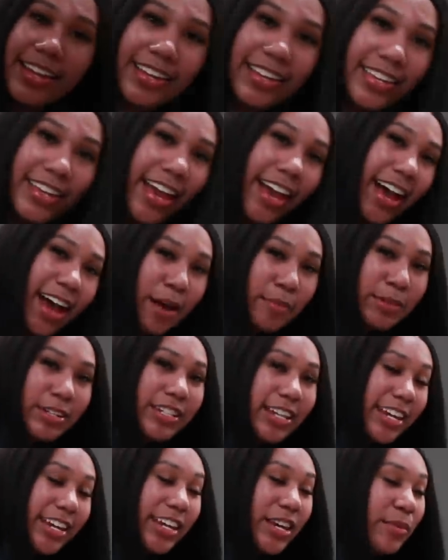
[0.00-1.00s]
yeah, I'm gonna
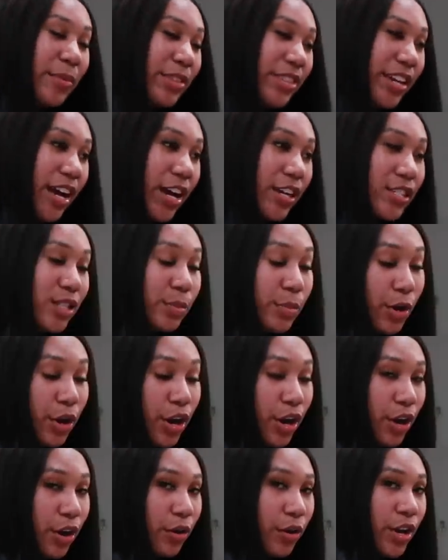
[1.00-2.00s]
check in with y'all
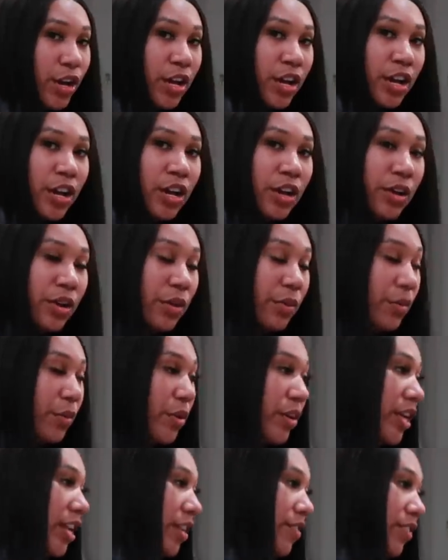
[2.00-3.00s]
tomorrow.
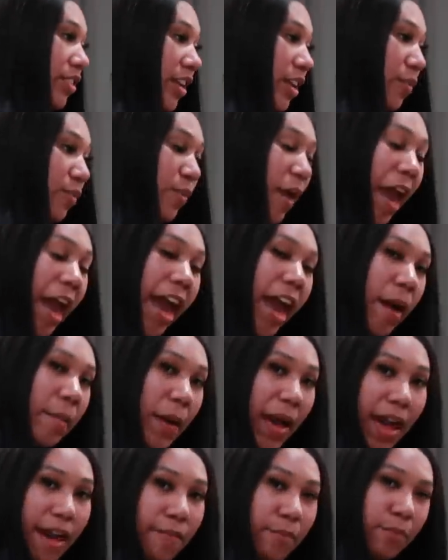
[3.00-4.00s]
We'll get everything wrapped,
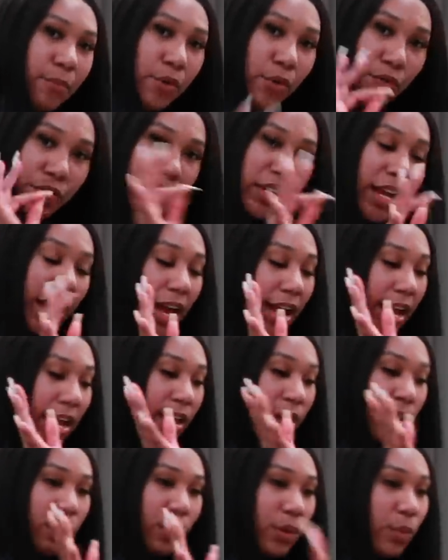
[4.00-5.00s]
have movie
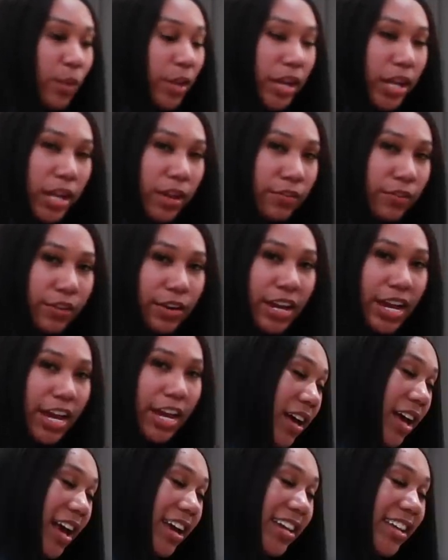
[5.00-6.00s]
night or whatever.
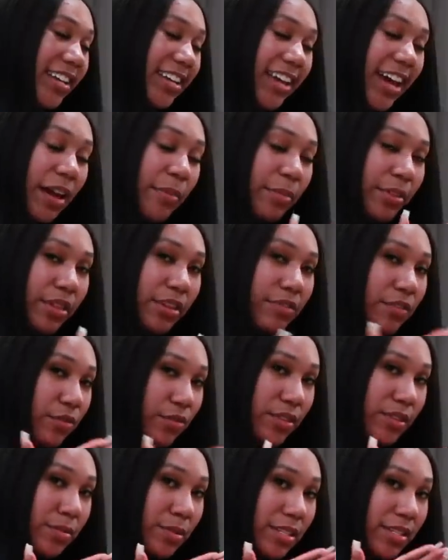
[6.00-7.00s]
And I cannot believe
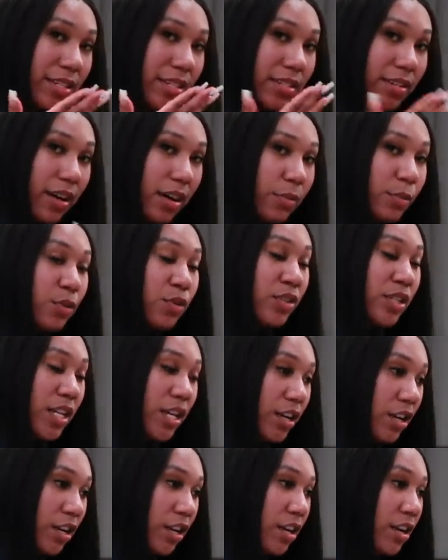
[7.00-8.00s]
Christmas is almost
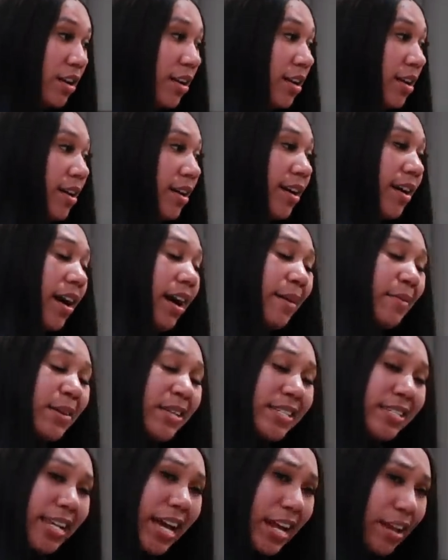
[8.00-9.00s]
here. I'm
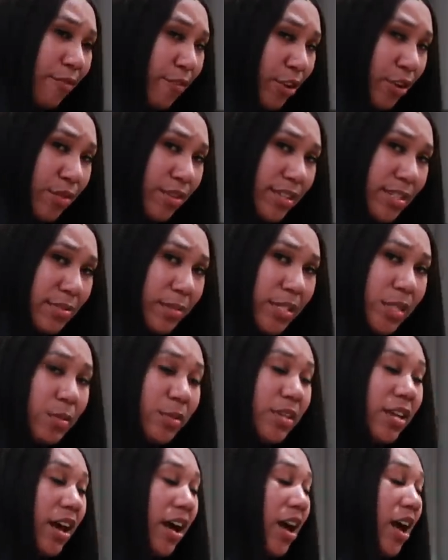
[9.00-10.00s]
excited for Christmas,
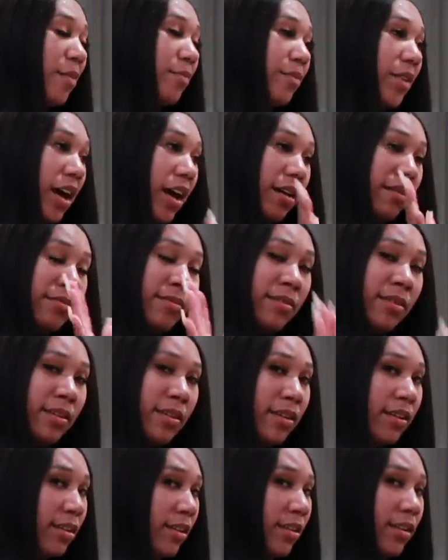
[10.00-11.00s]
but y'all, I'm, I'm,
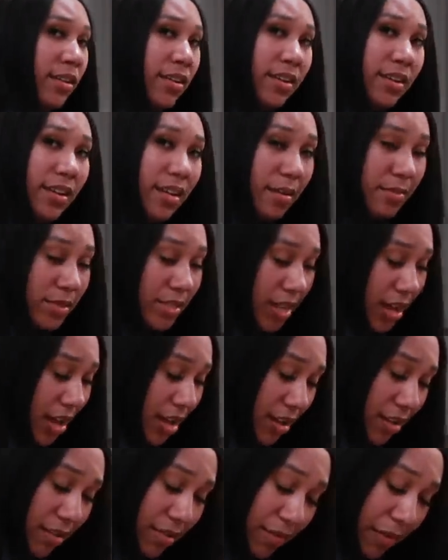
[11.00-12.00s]
I'm
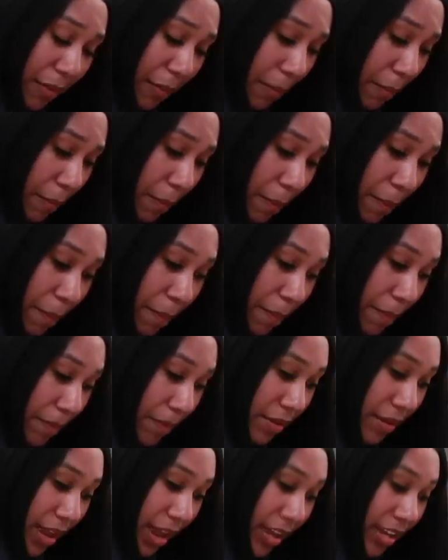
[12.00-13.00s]
tired.
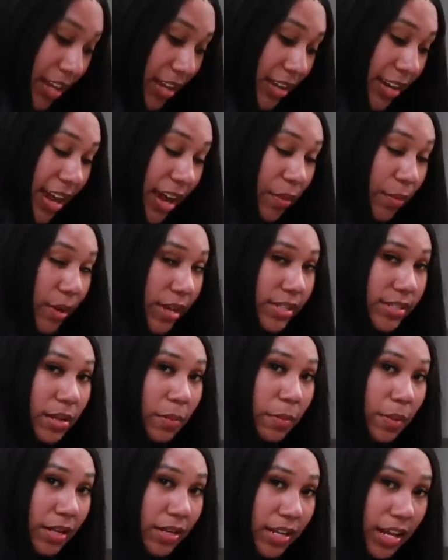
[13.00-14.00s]
I cannot wait till
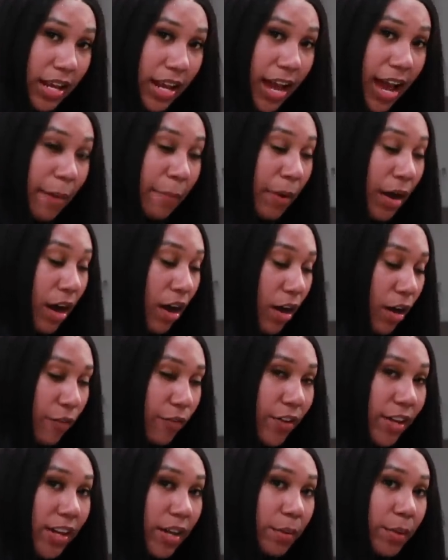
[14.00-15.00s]
Monday. I'm
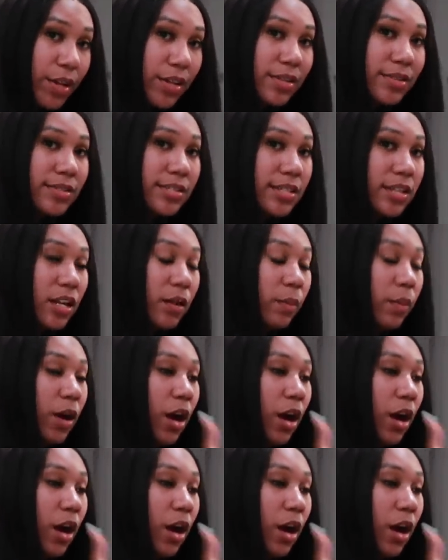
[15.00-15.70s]
off and I'm gonna sleep